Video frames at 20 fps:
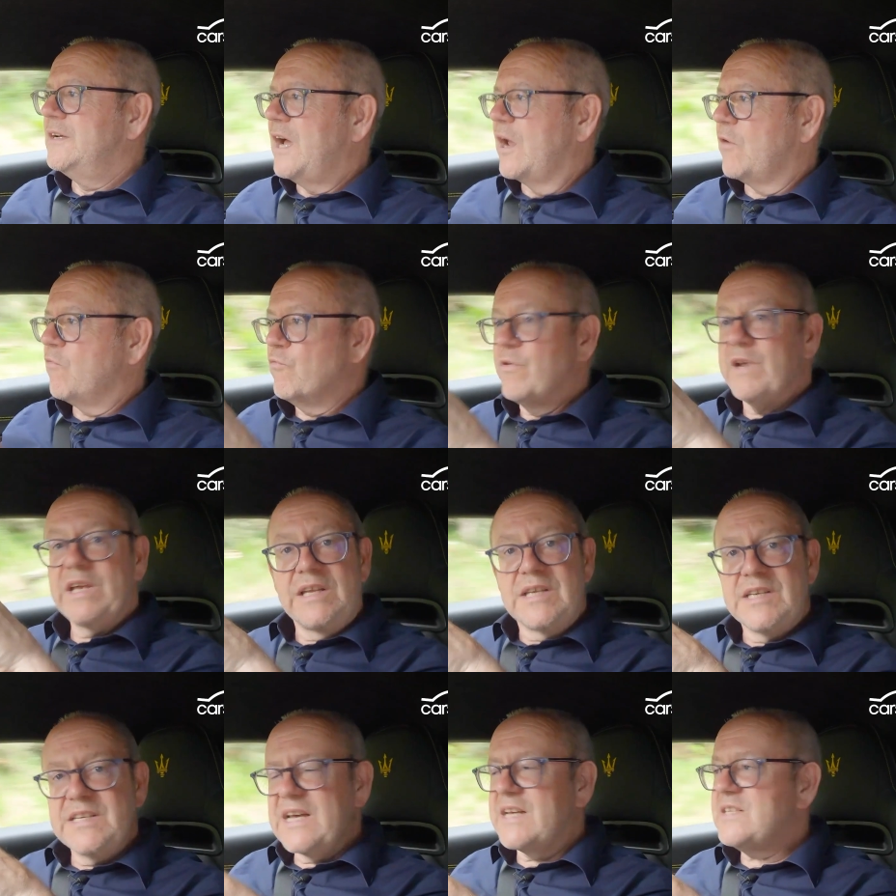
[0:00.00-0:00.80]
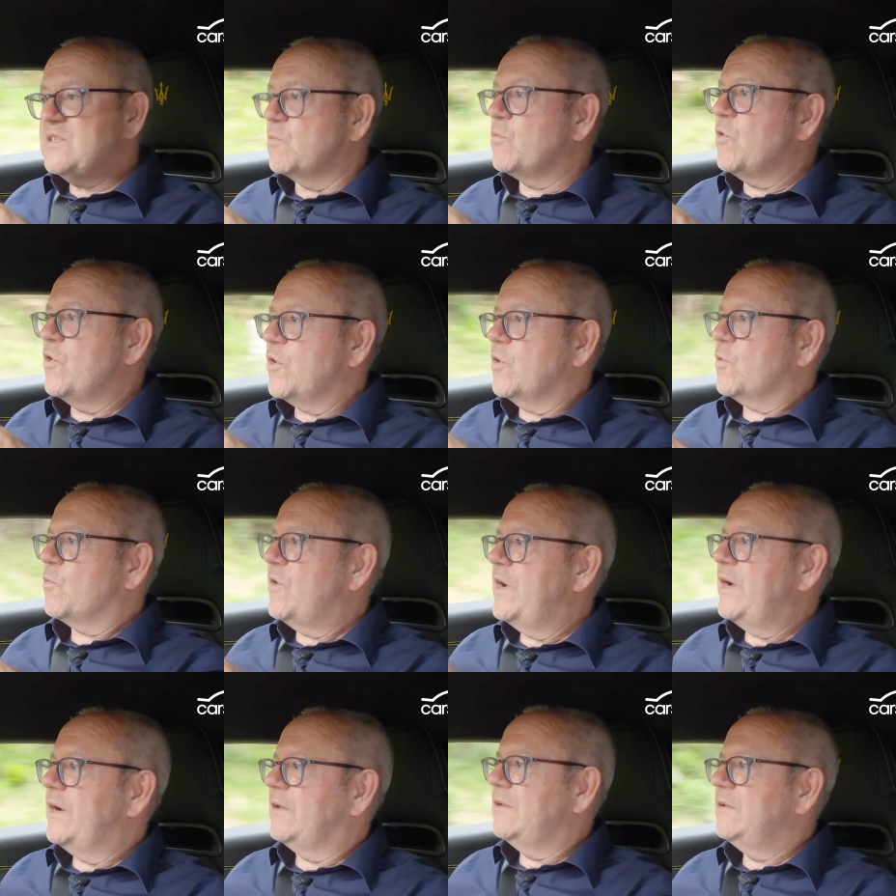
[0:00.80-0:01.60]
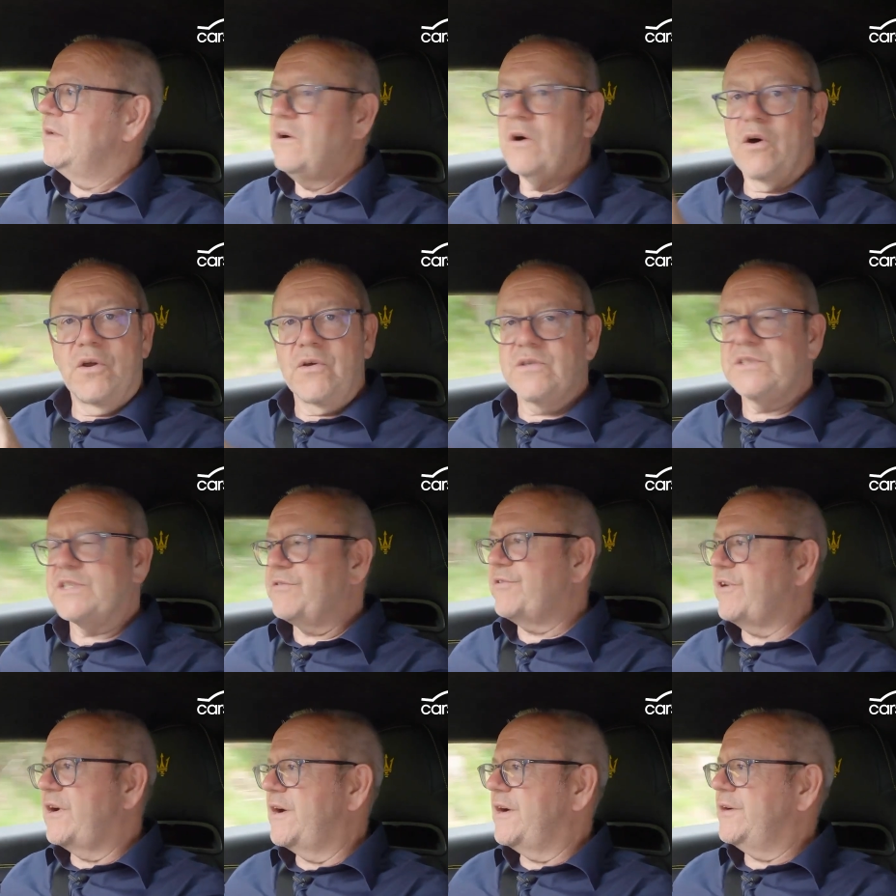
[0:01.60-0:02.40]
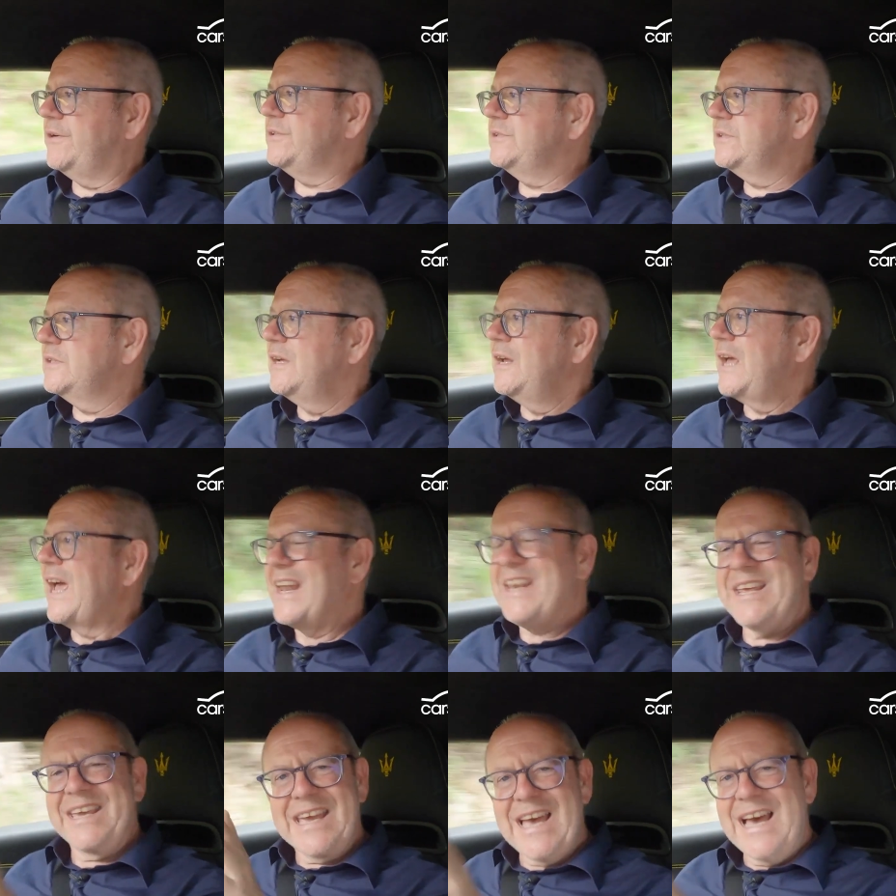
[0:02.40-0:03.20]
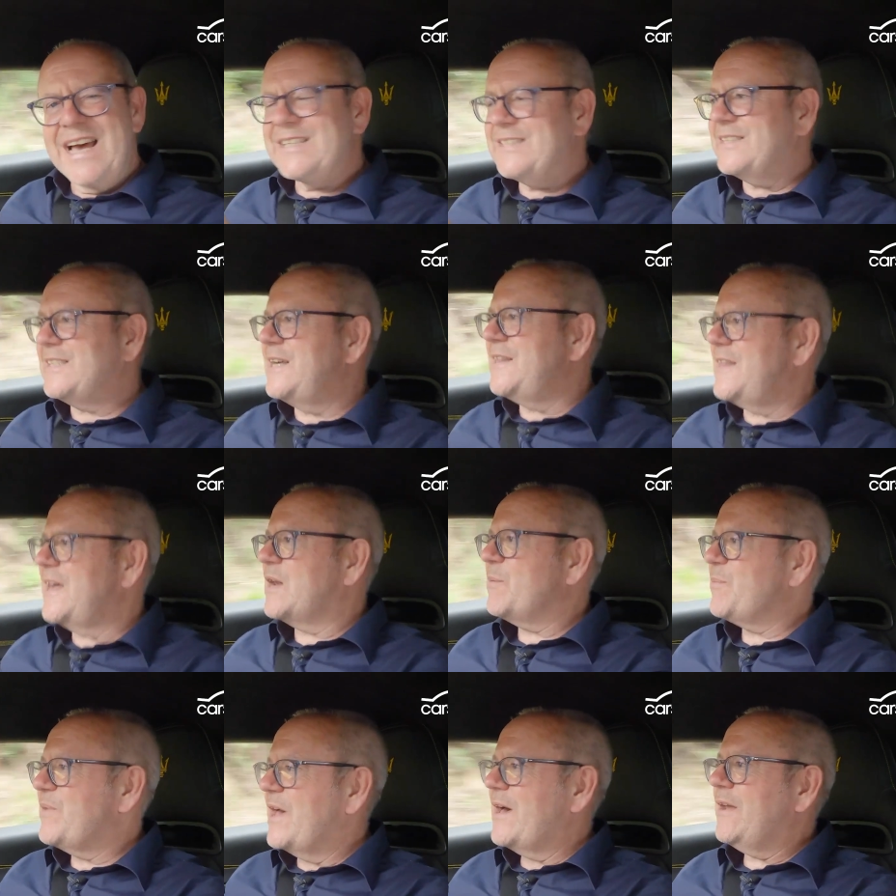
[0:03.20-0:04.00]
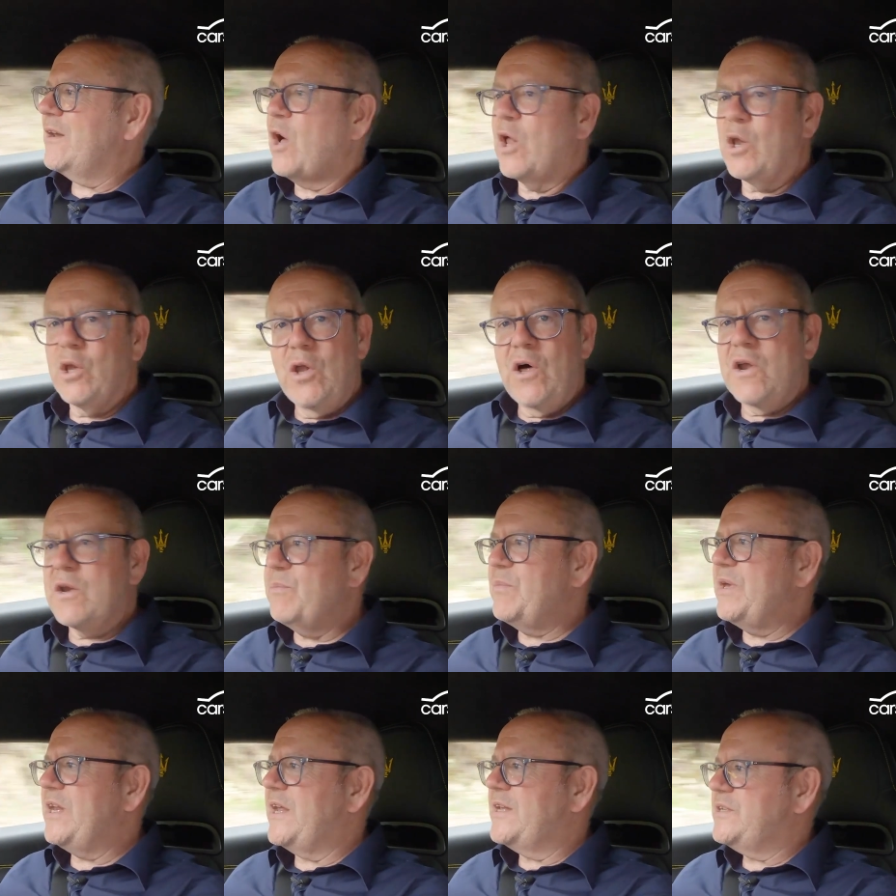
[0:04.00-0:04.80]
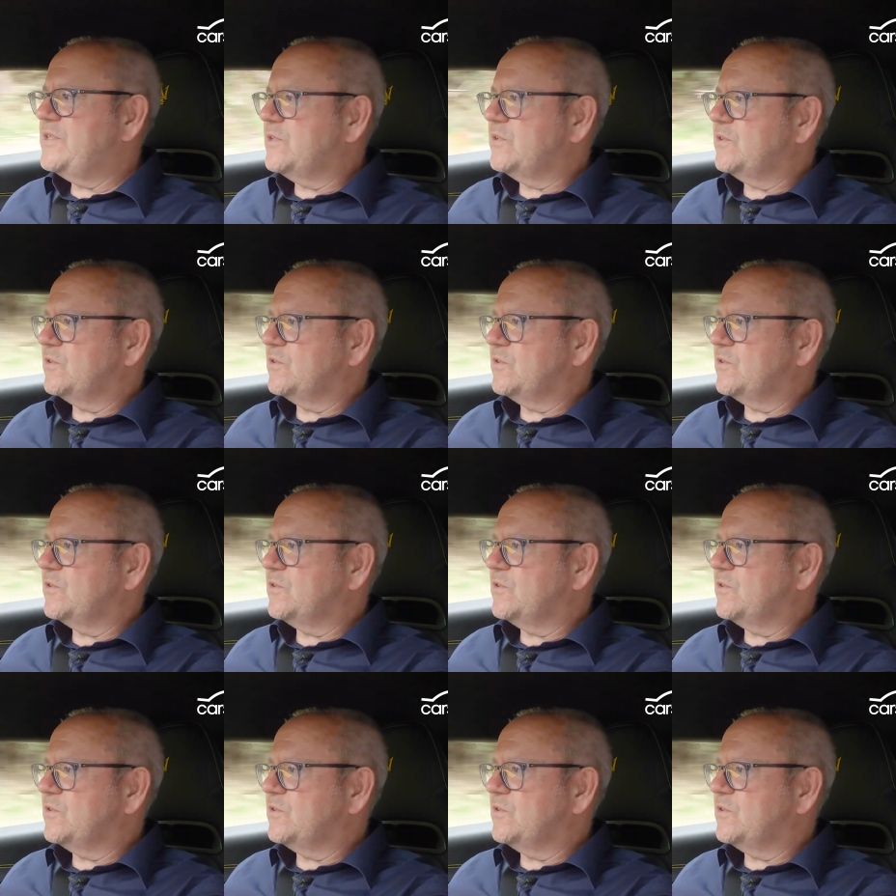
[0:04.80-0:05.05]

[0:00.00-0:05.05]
It really does work well on Aussie roads, and you can't say that about a lot of mid-engine